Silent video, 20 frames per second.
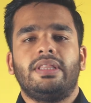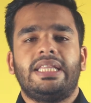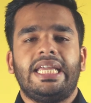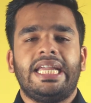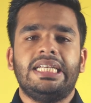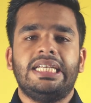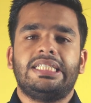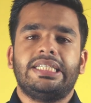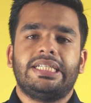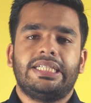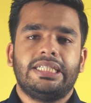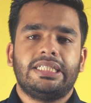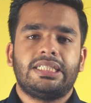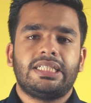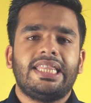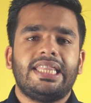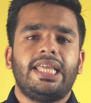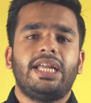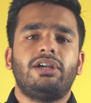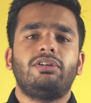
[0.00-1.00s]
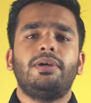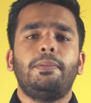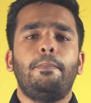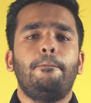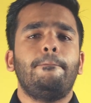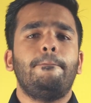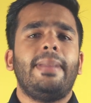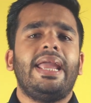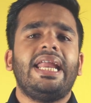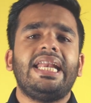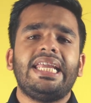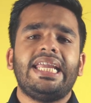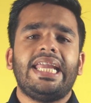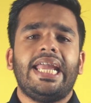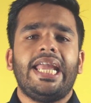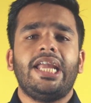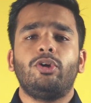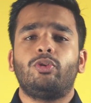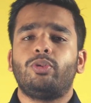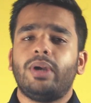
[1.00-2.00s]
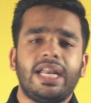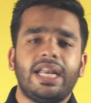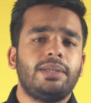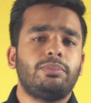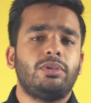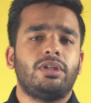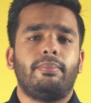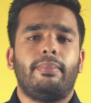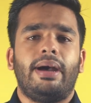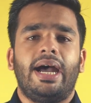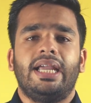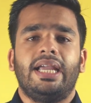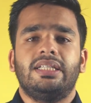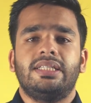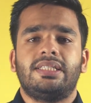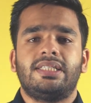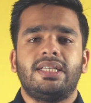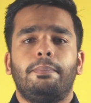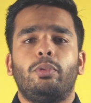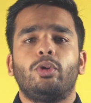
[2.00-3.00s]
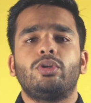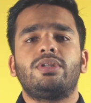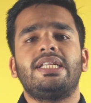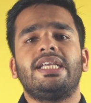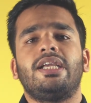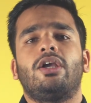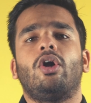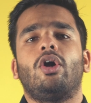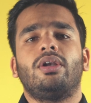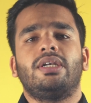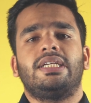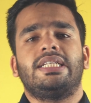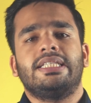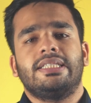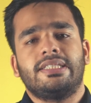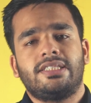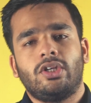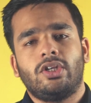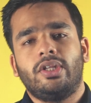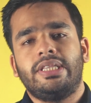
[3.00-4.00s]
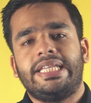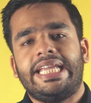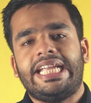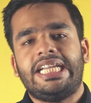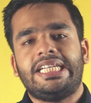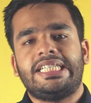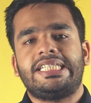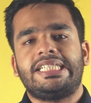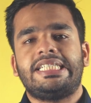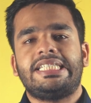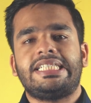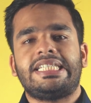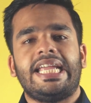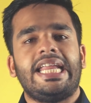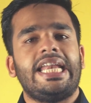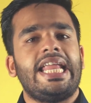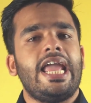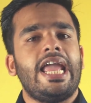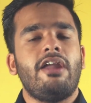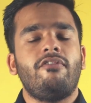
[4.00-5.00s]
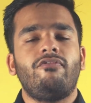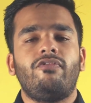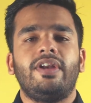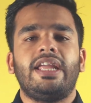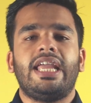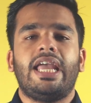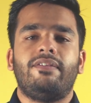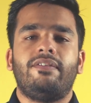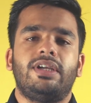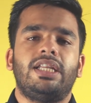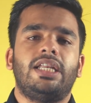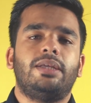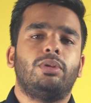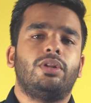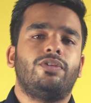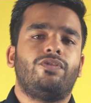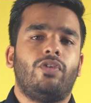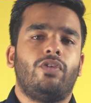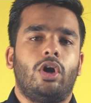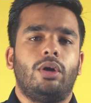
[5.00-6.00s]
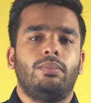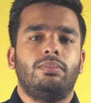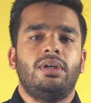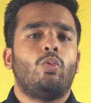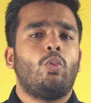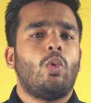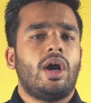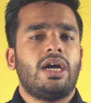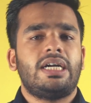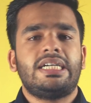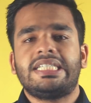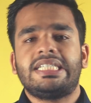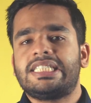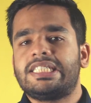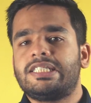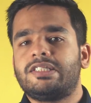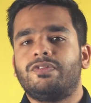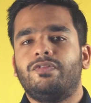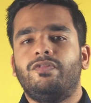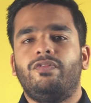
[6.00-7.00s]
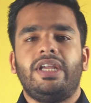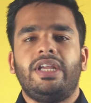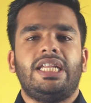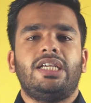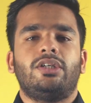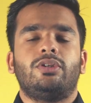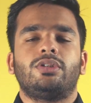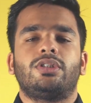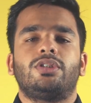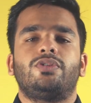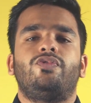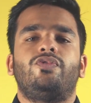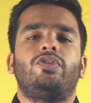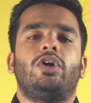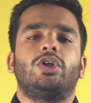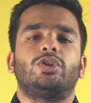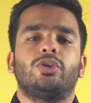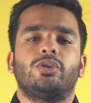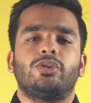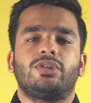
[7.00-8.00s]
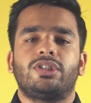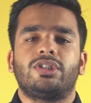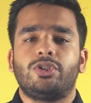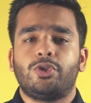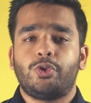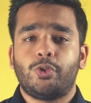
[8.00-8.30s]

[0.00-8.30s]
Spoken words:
the internet. There are many incredible minds posting contents on the internet in every available form. Words, videos, photos,